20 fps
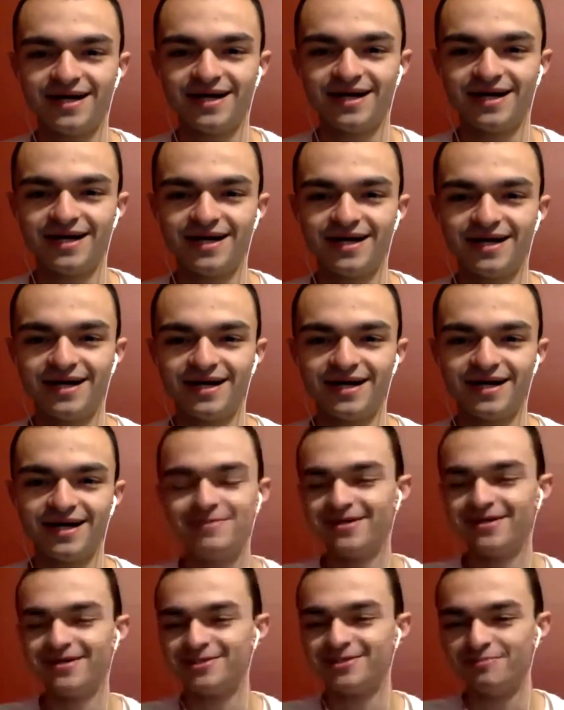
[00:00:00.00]
I'm not
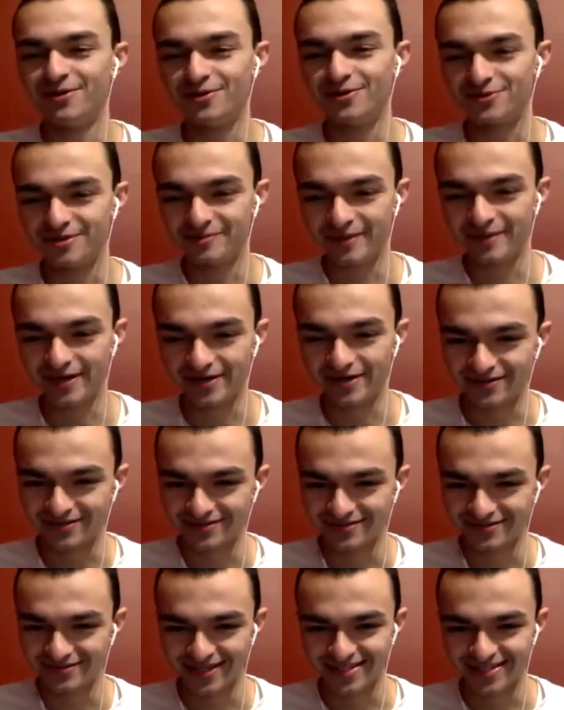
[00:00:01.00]
about to poke the bear.
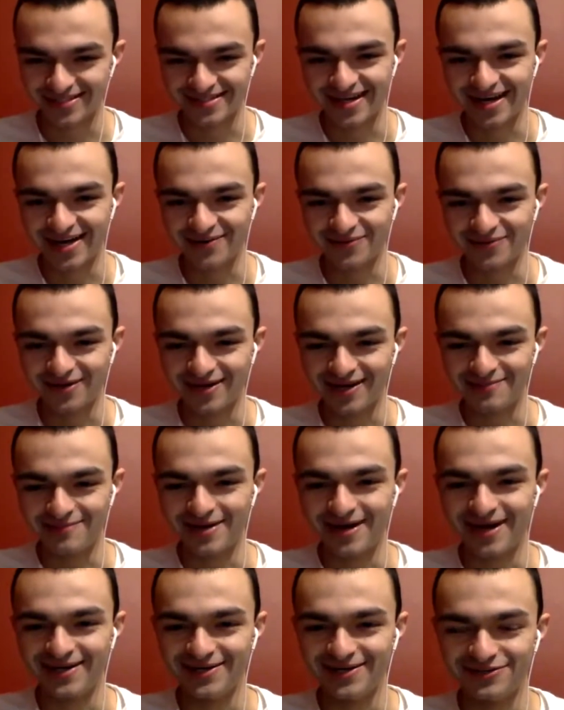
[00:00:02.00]
That's not what I'm
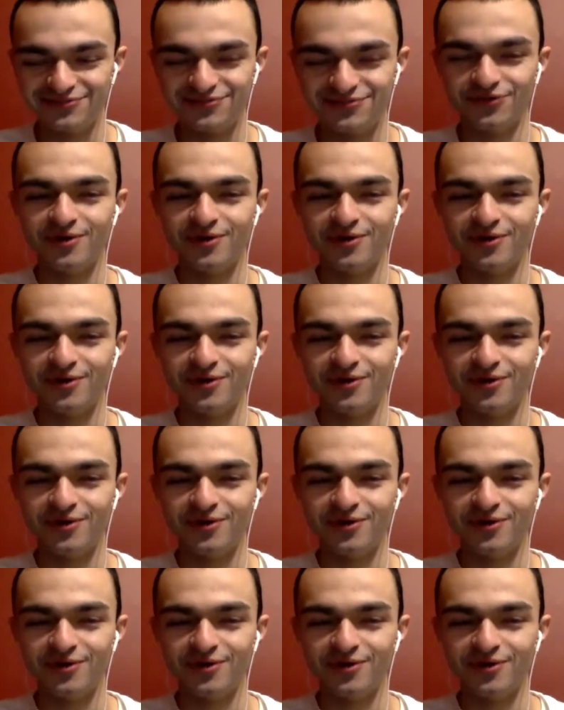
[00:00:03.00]
on here for.